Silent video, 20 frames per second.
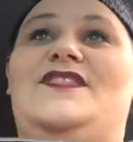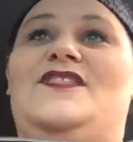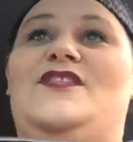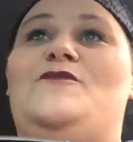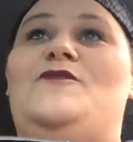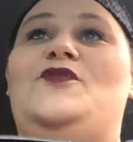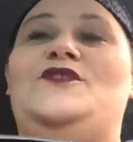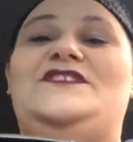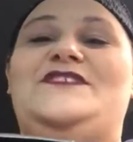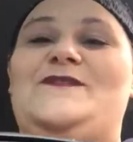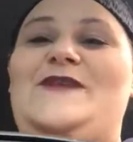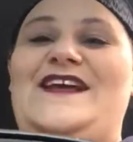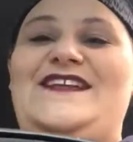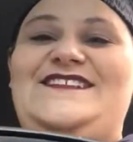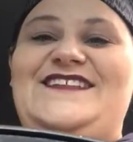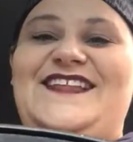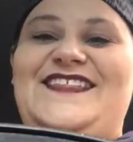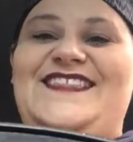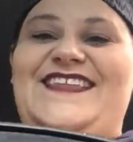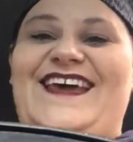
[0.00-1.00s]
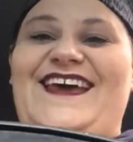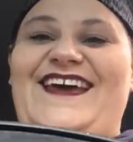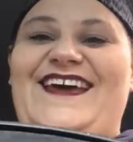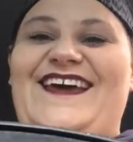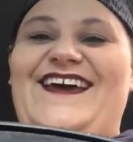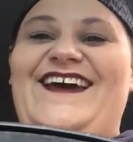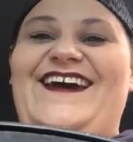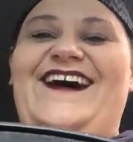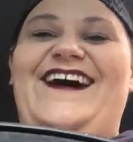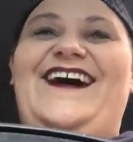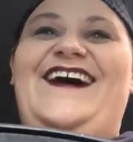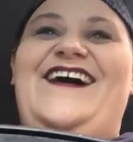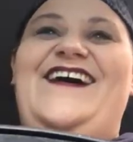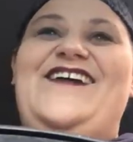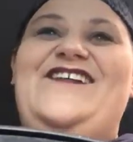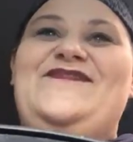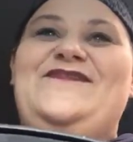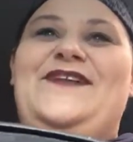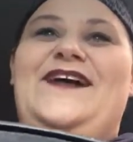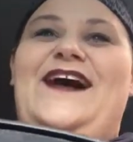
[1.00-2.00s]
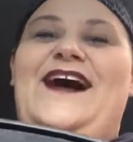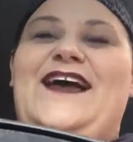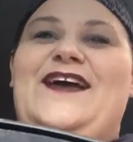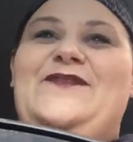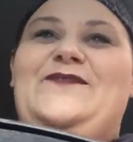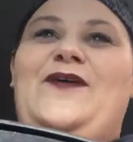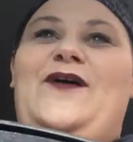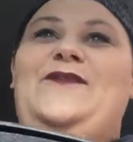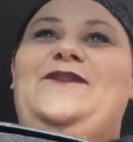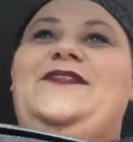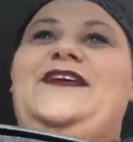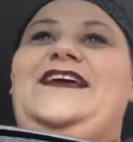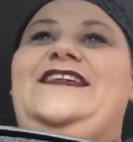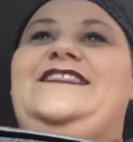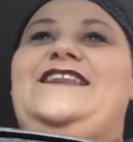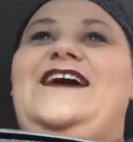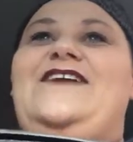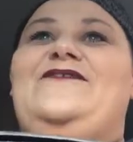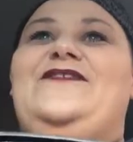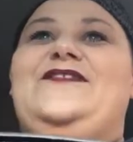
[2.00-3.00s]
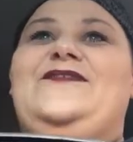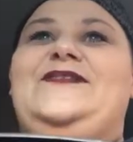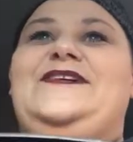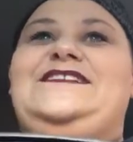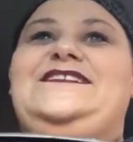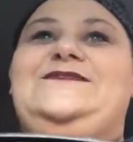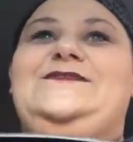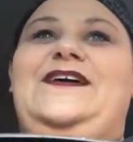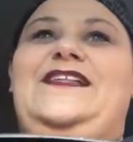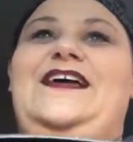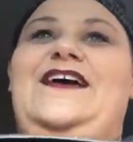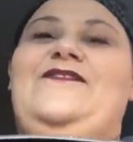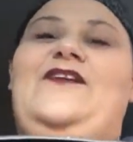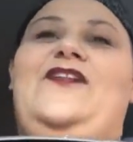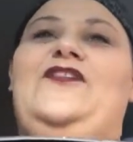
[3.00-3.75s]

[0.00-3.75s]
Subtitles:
the most amazing thing. I could probably eat that for the rest of my life,